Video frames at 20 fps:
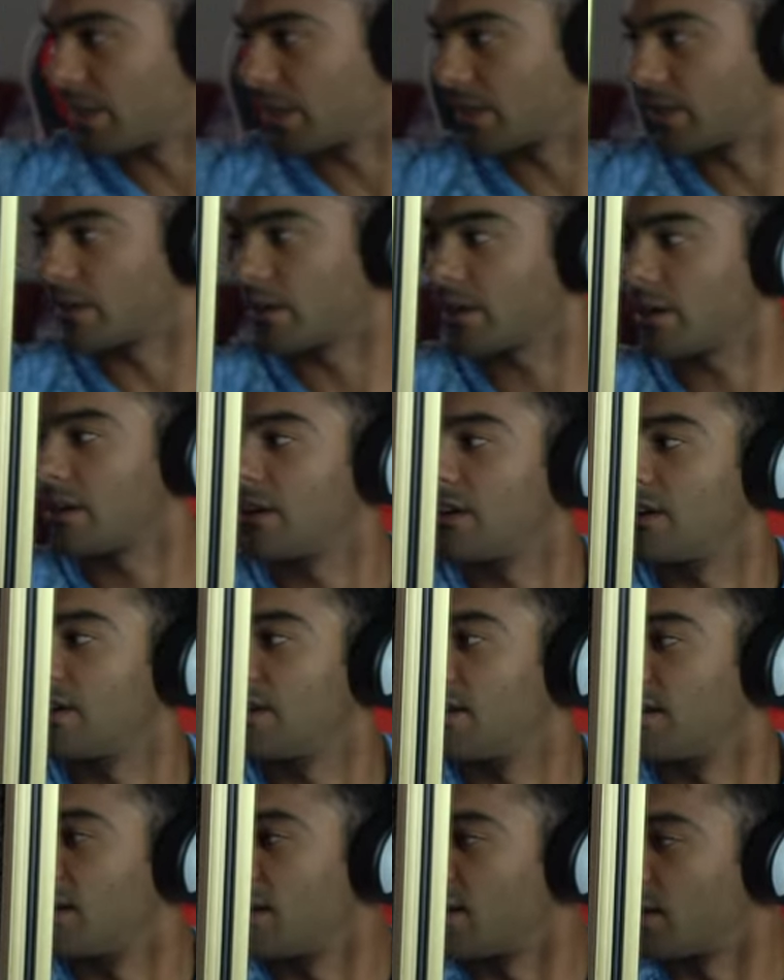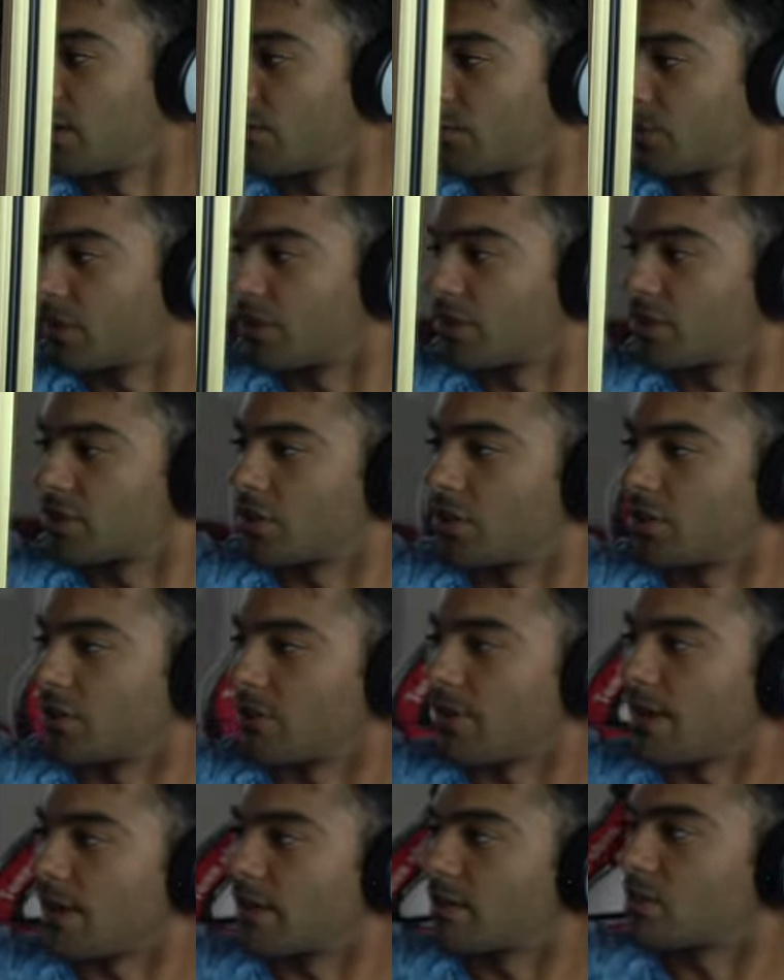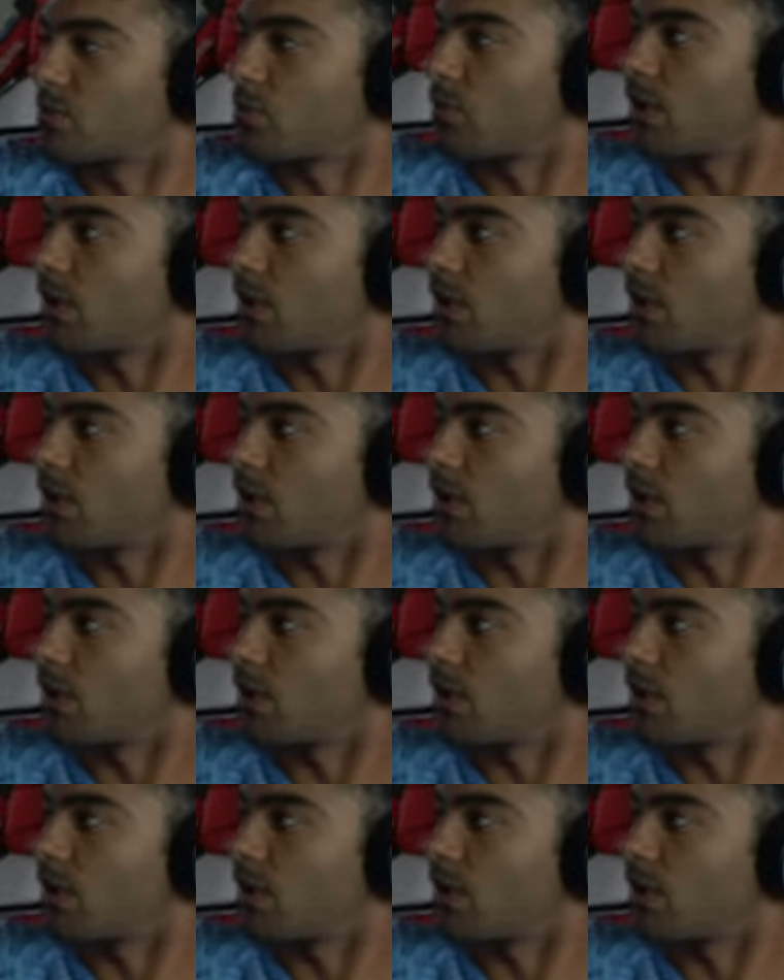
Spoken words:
maker. I wanted to show you that as